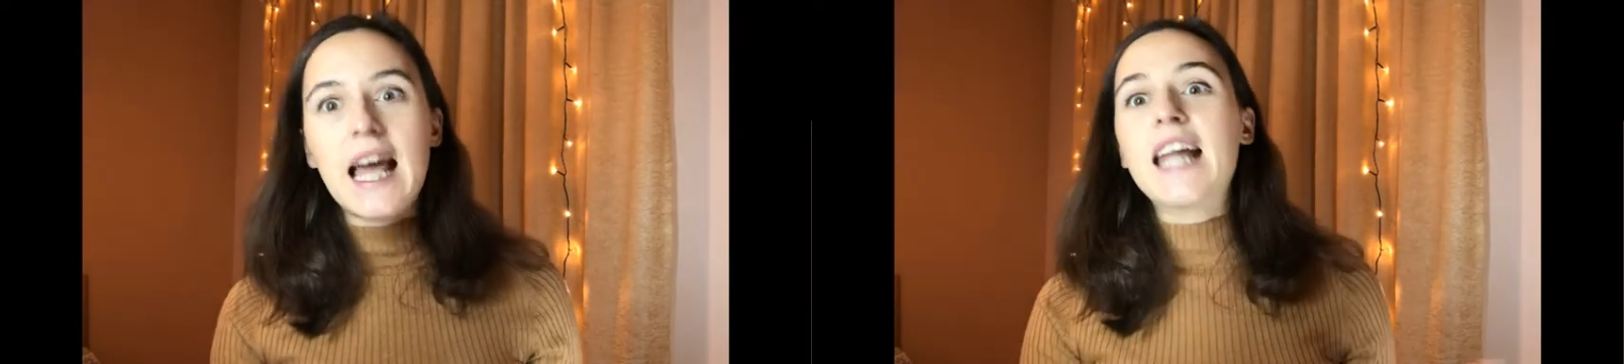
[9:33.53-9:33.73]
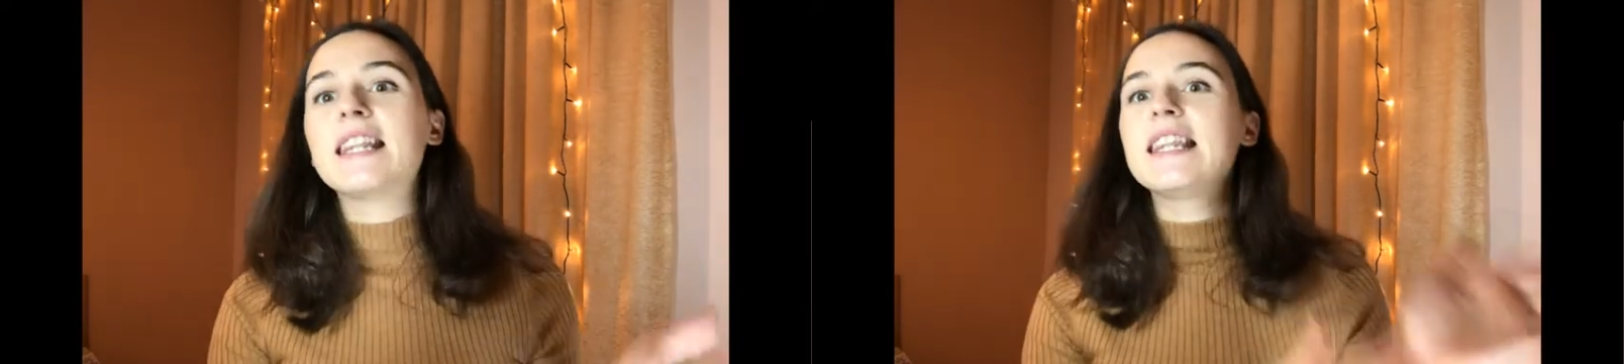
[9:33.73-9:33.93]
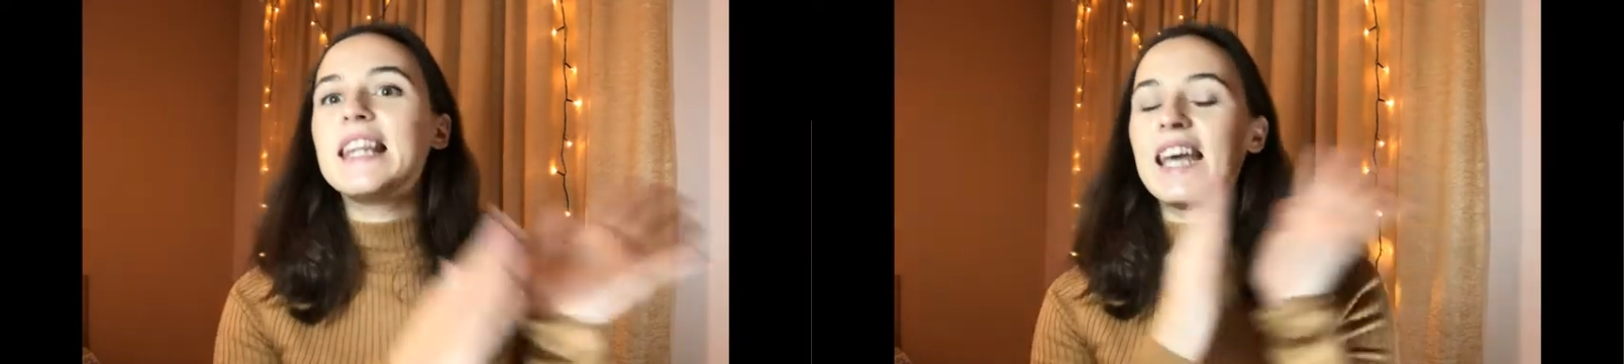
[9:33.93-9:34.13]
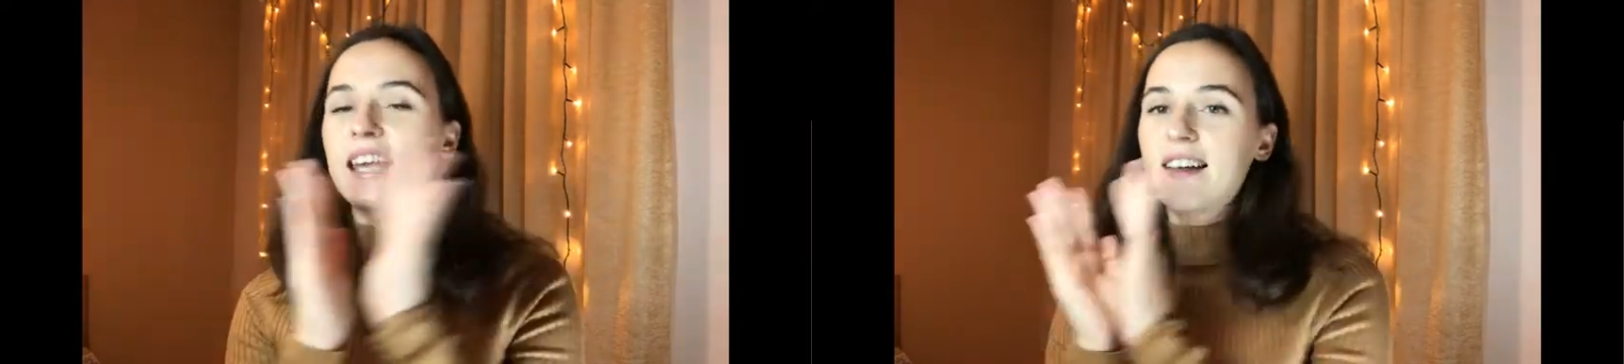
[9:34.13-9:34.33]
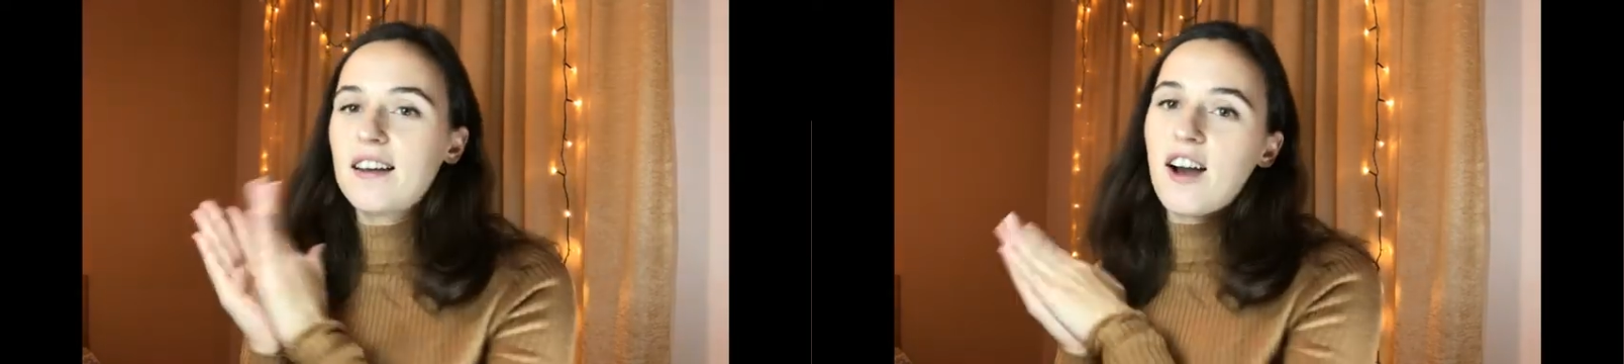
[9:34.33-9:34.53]
and
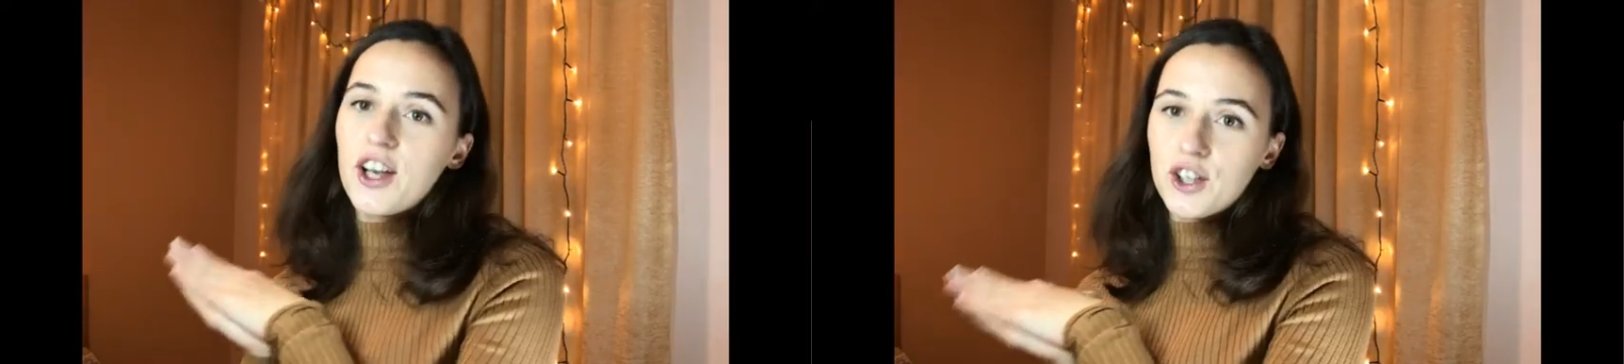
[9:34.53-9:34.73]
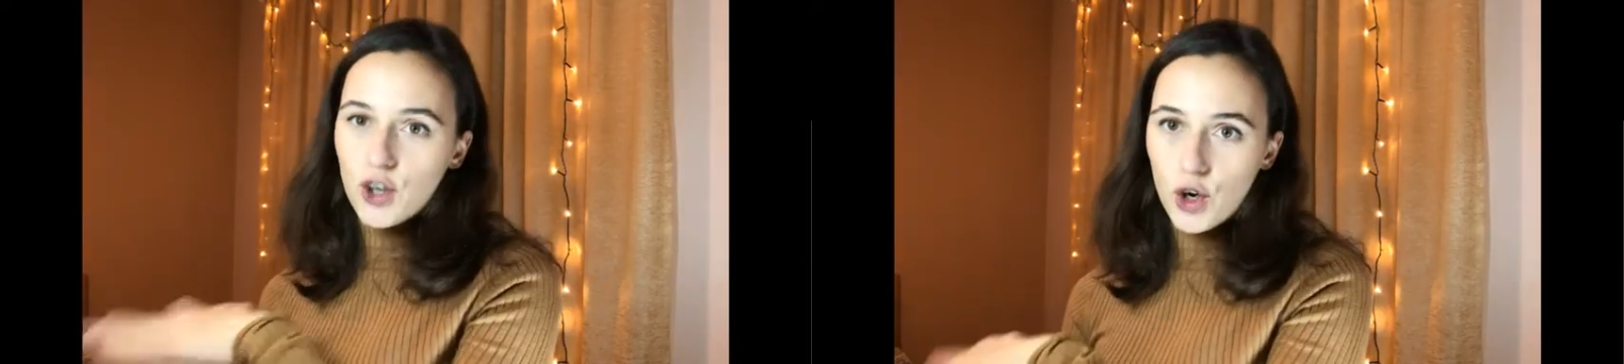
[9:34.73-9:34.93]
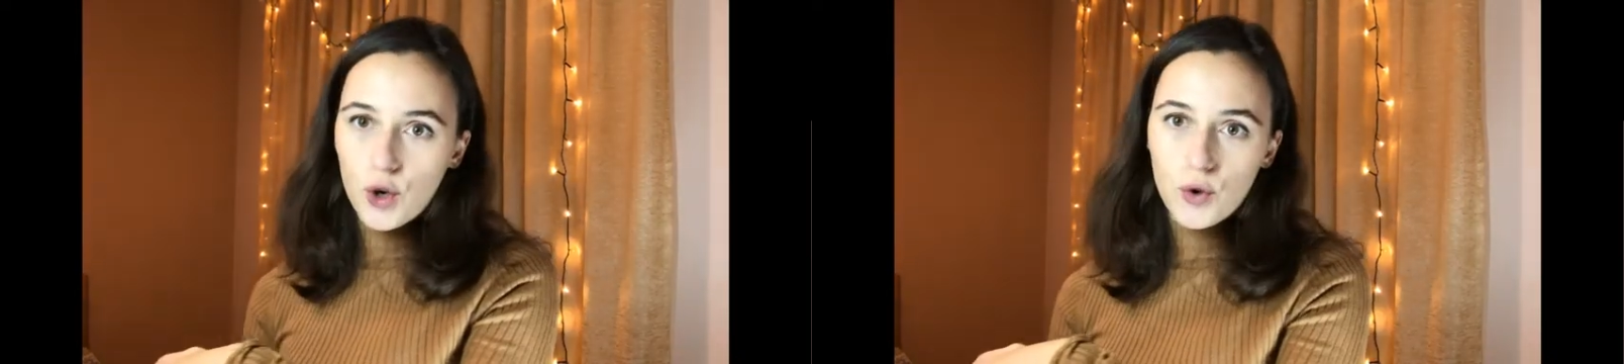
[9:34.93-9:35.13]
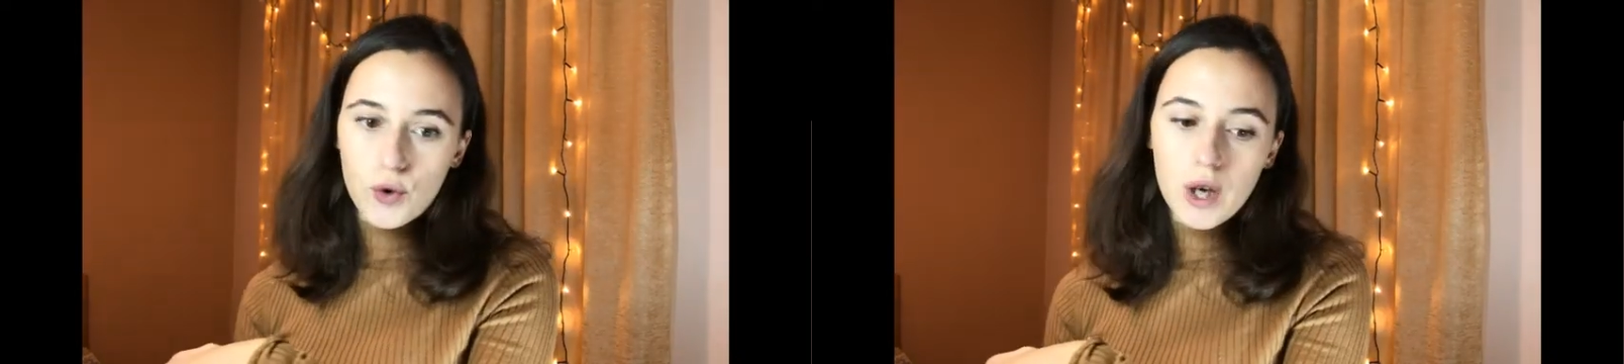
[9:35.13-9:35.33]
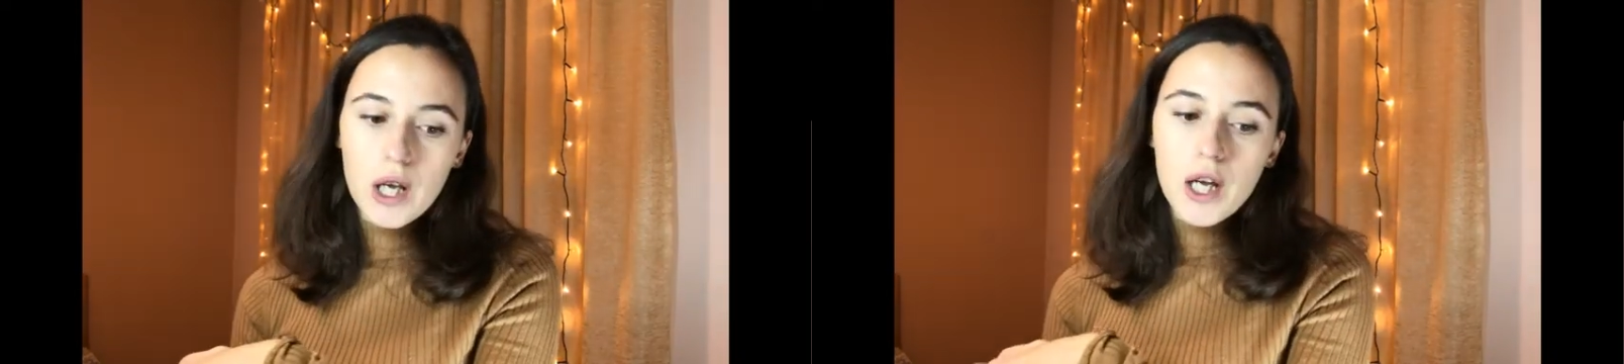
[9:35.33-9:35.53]
then I go